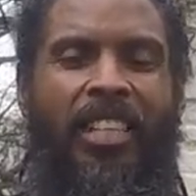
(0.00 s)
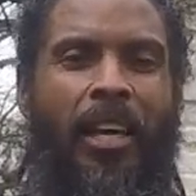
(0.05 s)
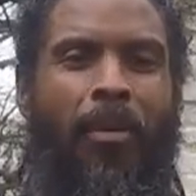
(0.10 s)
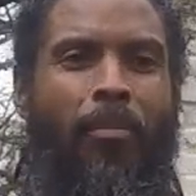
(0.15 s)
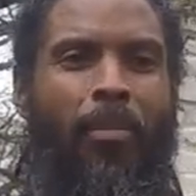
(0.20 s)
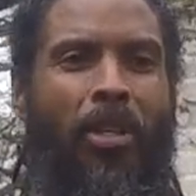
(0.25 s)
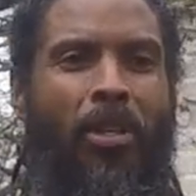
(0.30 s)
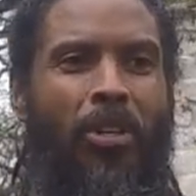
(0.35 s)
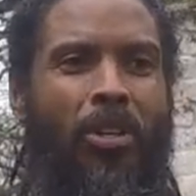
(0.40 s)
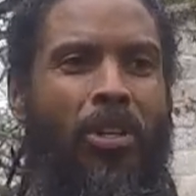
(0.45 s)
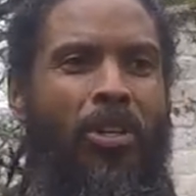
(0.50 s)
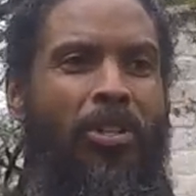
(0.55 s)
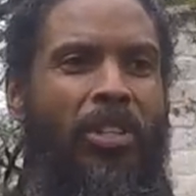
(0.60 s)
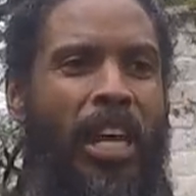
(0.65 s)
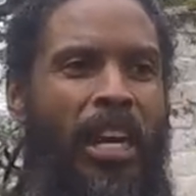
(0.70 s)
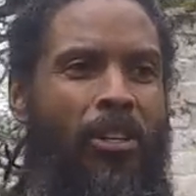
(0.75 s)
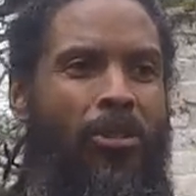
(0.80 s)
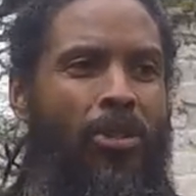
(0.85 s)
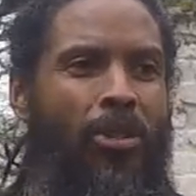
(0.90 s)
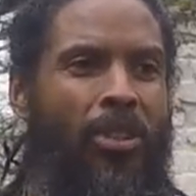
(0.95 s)
because
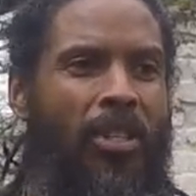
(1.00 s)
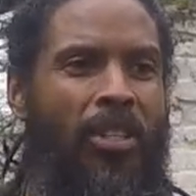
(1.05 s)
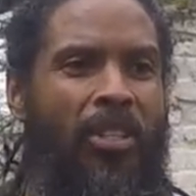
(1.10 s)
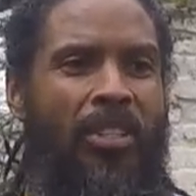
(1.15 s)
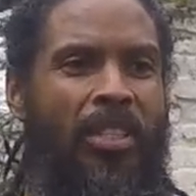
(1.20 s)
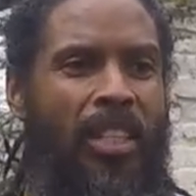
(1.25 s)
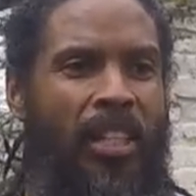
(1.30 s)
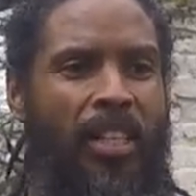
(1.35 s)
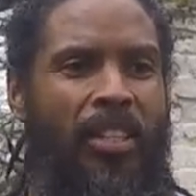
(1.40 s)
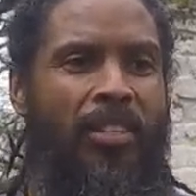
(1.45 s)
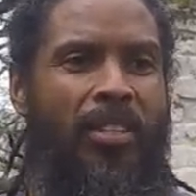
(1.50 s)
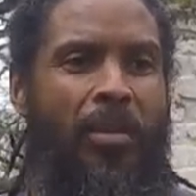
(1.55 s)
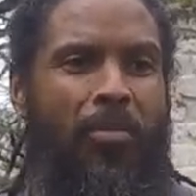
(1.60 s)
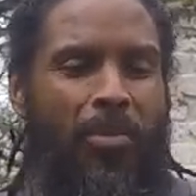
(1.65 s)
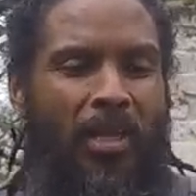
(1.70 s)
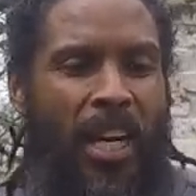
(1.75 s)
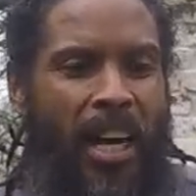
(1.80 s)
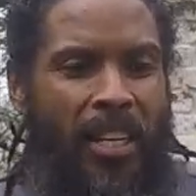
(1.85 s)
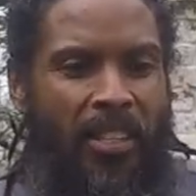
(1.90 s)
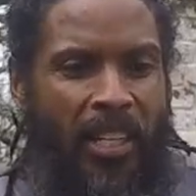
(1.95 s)
as you can see,
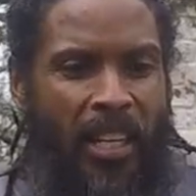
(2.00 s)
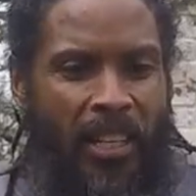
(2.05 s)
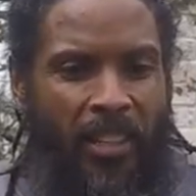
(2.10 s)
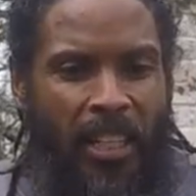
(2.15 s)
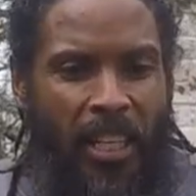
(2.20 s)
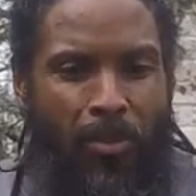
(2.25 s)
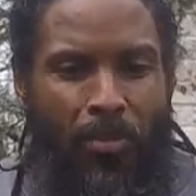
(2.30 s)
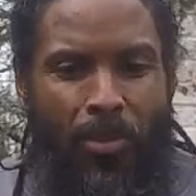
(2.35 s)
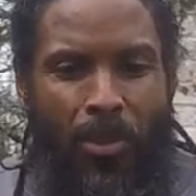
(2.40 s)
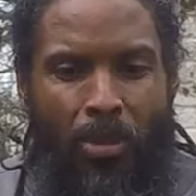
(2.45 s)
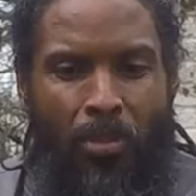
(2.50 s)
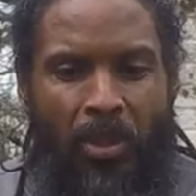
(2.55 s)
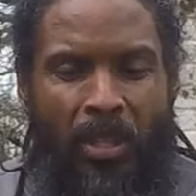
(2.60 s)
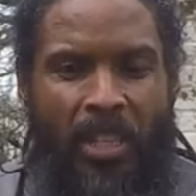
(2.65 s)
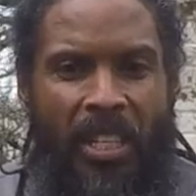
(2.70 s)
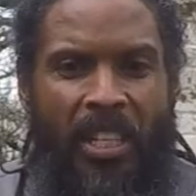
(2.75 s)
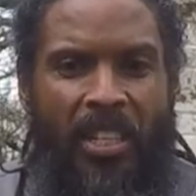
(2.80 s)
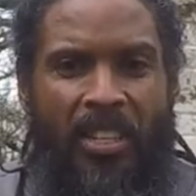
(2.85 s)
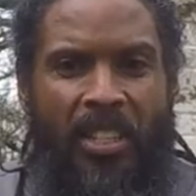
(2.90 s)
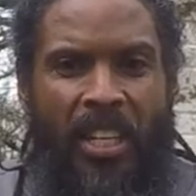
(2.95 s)
sometimes I keep doing
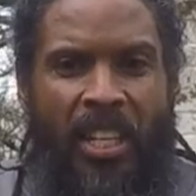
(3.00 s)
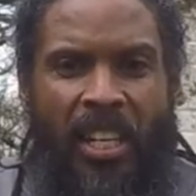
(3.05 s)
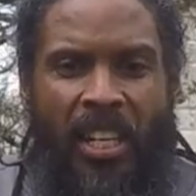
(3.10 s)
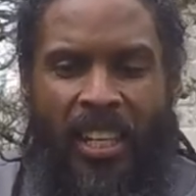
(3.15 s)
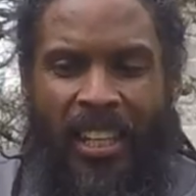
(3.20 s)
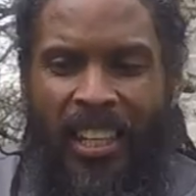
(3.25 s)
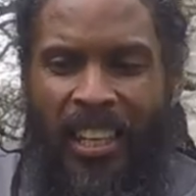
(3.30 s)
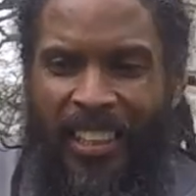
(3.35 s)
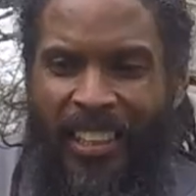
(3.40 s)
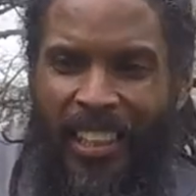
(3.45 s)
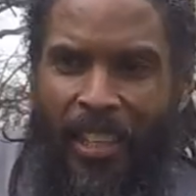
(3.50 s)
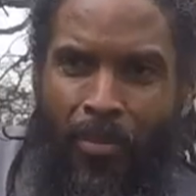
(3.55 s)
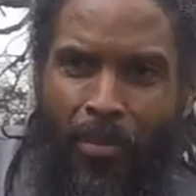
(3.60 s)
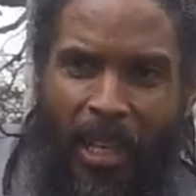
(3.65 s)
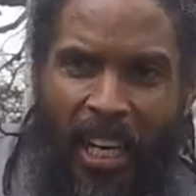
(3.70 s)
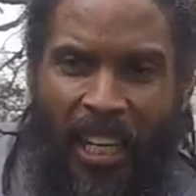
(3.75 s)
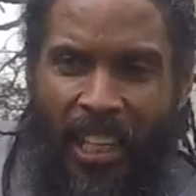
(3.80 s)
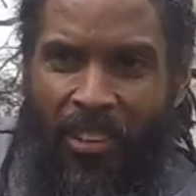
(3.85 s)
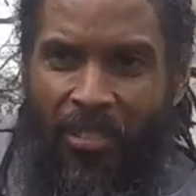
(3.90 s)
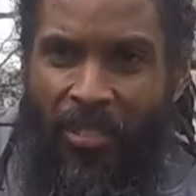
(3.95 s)
this, I keep
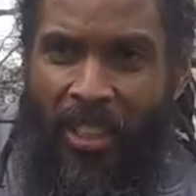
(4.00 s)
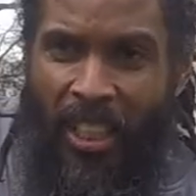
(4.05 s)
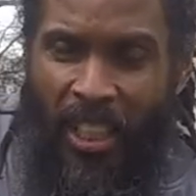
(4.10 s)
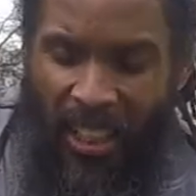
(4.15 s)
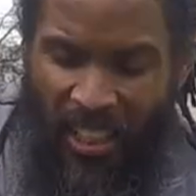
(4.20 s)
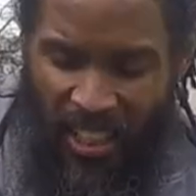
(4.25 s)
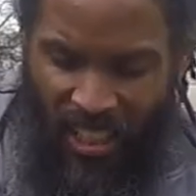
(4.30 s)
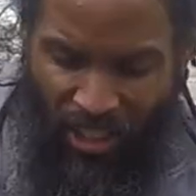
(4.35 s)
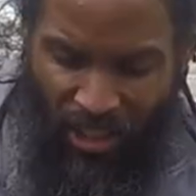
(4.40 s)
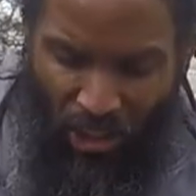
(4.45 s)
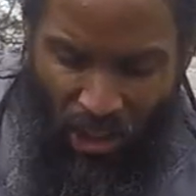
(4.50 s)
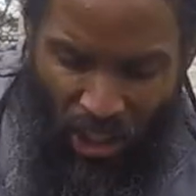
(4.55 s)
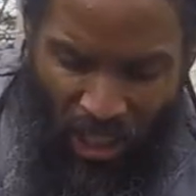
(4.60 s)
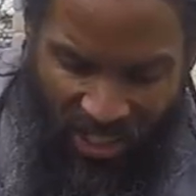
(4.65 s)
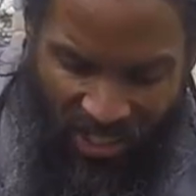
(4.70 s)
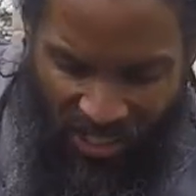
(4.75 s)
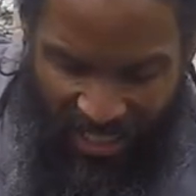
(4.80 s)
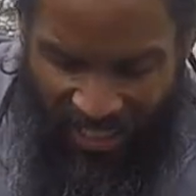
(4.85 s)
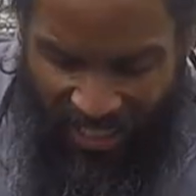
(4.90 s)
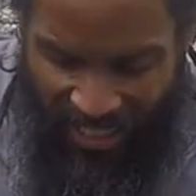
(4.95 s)
kind of
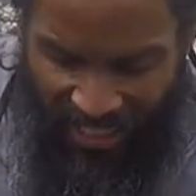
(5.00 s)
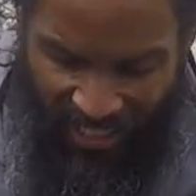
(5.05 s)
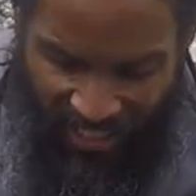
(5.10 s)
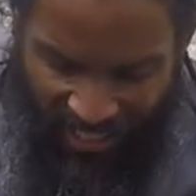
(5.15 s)
adjusting it